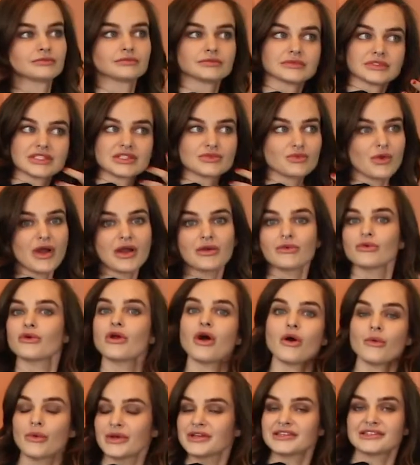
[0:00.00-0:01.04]
that's why we're
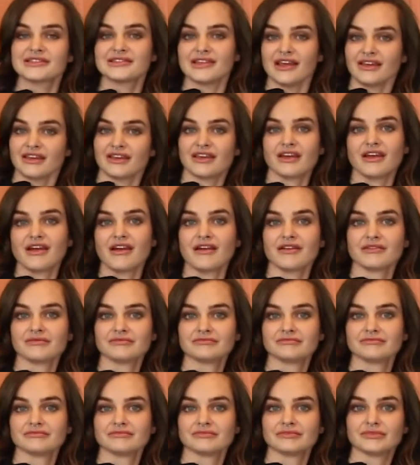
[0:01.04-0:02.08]
always sick here.
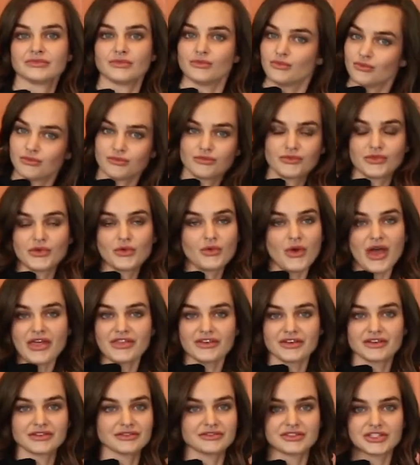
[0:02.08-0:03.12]
The
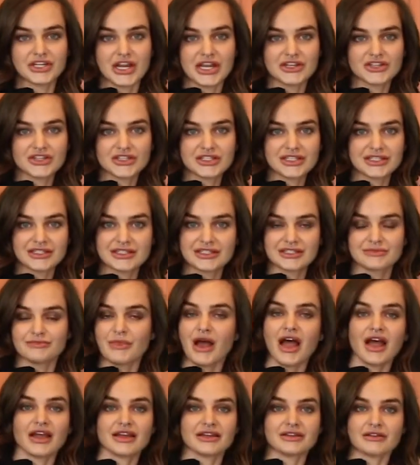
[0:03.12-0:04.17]
weather changes its
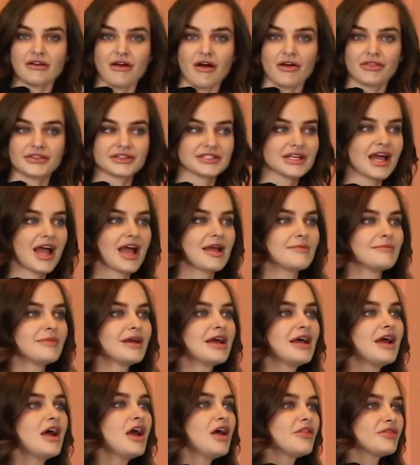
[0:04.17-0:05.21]
mind all the time.
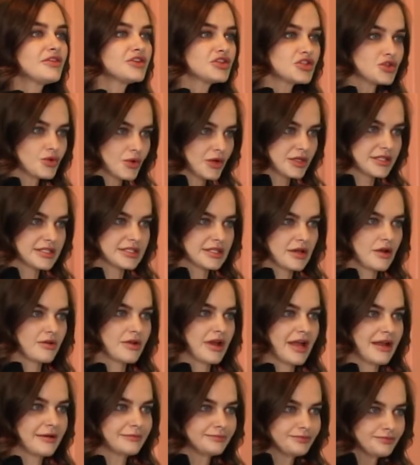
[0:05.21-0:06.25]
The shorts,
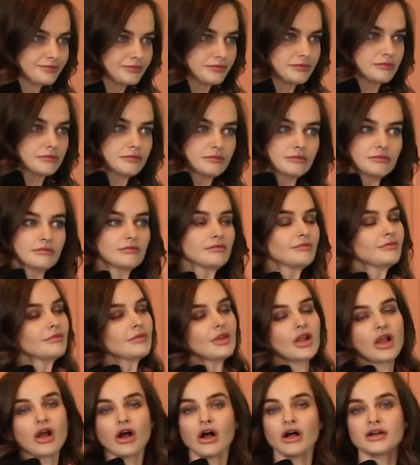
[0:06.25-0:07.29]
okay.
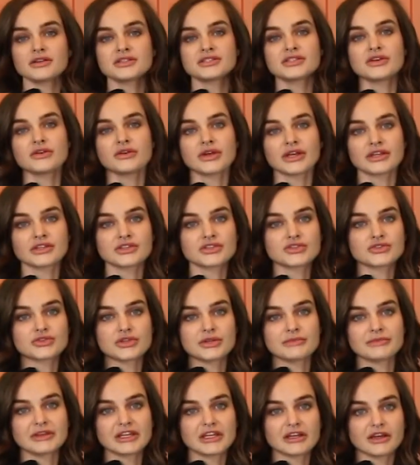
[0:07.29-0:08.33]
Also
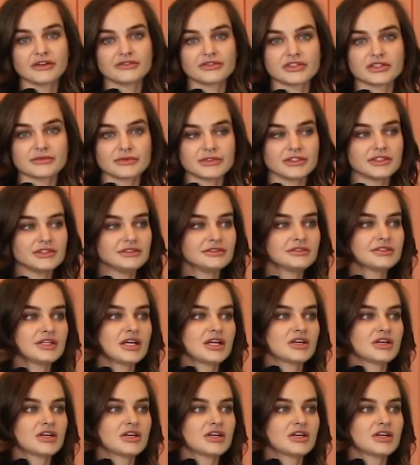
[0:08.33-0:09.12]
extremely comfortable.